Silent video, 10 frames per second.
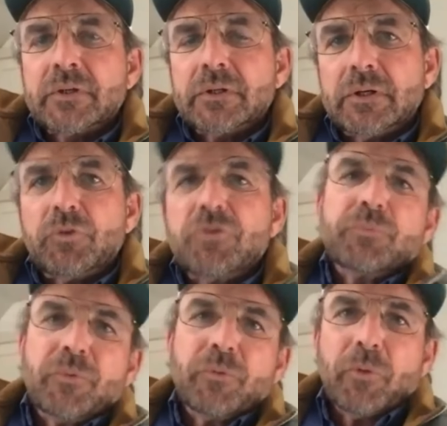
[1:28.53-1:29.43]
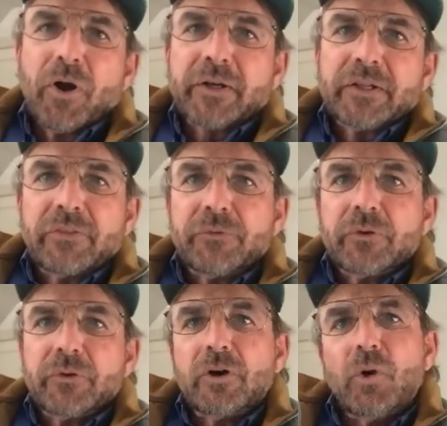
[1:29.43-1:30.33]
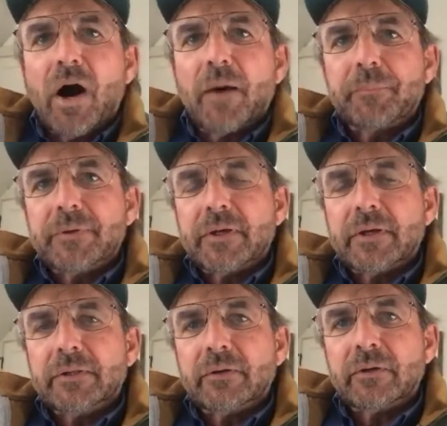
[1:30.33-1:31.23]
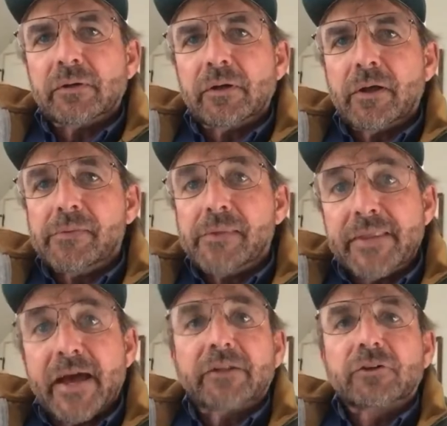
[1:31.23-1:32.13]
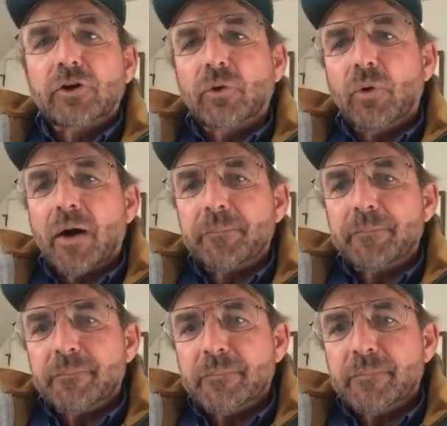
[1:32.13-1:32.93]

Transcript: uh, was we were marketing through a co-op and or and then that co-op